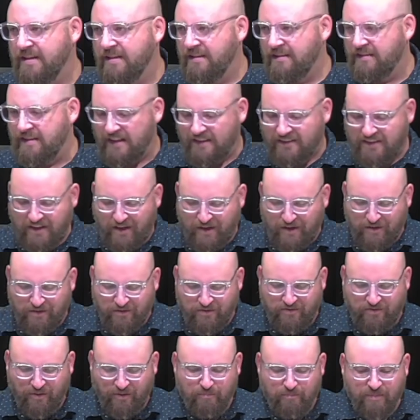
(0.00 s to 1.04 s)
That their
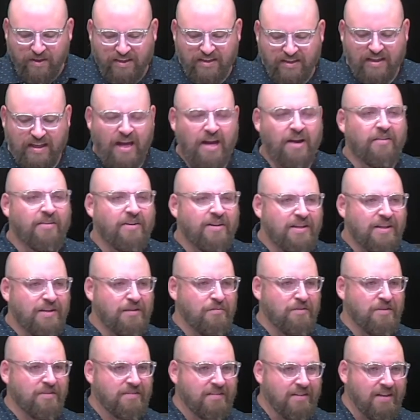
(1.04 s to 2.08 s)
familiarity
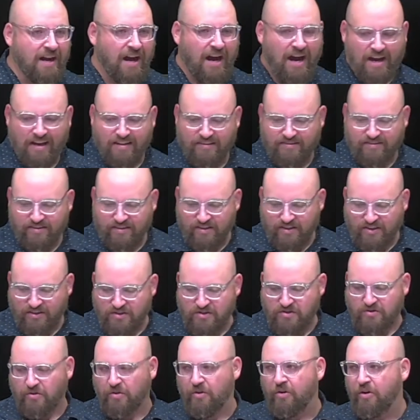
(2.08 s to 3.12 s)
with God's
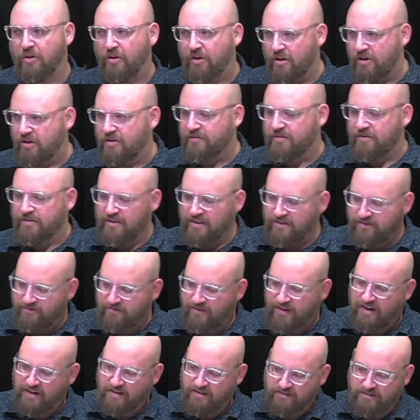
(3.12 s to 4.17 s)
control over the
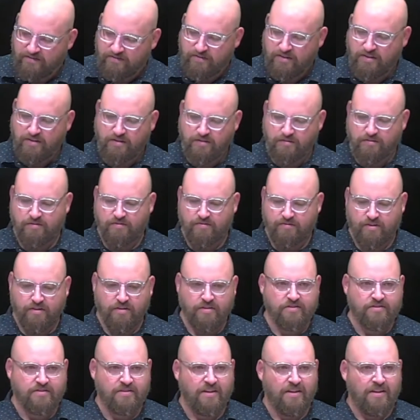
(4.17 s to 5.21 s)
affairs of the
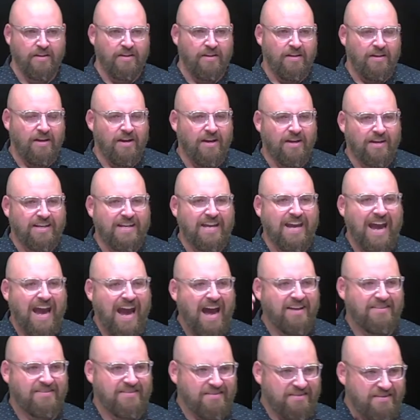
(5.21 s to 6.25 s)
universe
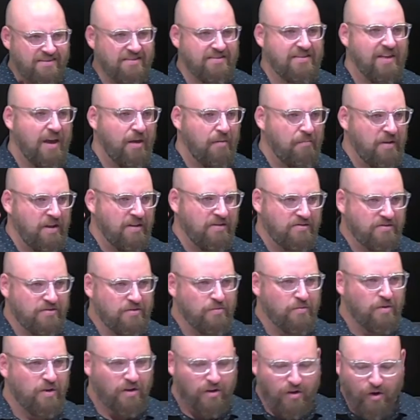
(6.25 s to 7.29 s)
casts them
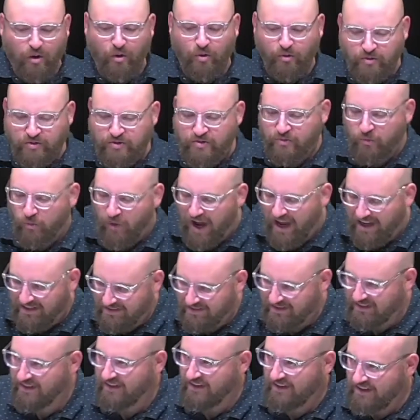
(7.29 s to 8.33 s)
into a cold
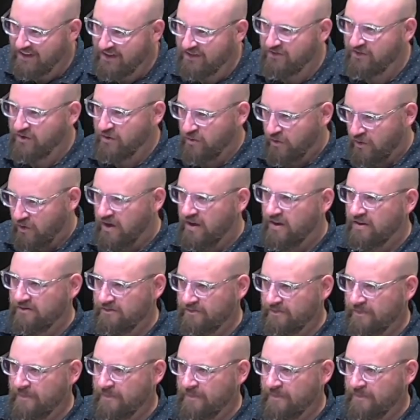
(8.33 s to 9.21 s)
sweat, if you will.